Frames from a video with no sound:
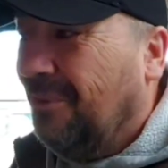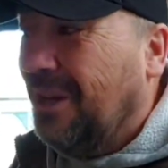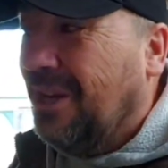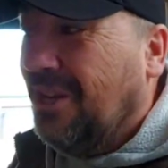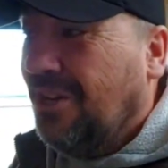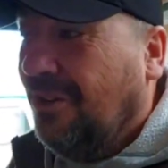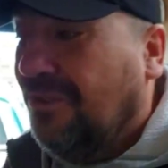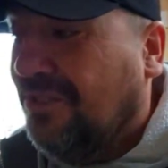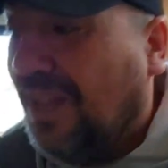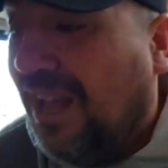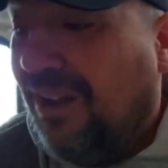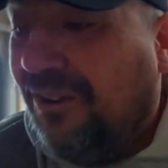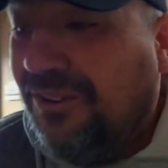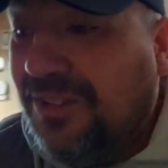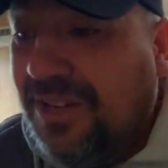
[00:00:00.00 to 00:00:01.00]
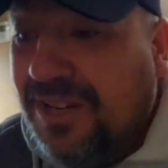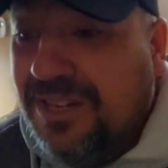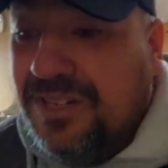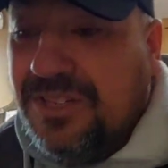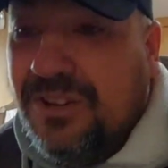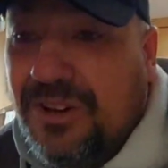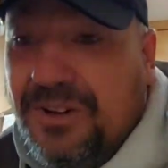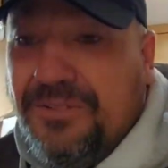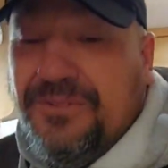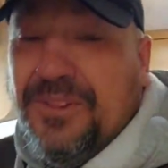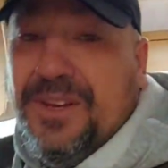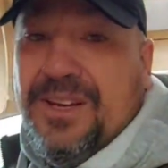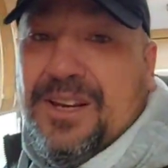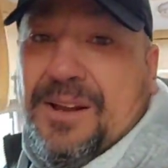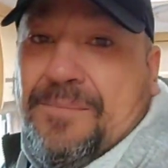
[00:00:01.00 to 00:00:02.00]
We can use that on the inside of
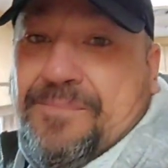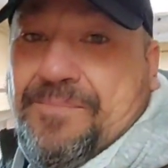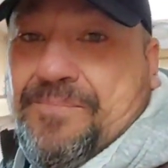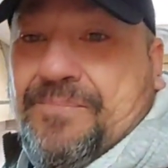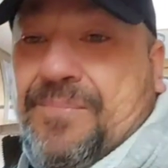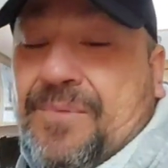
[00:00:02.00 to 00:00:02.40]
the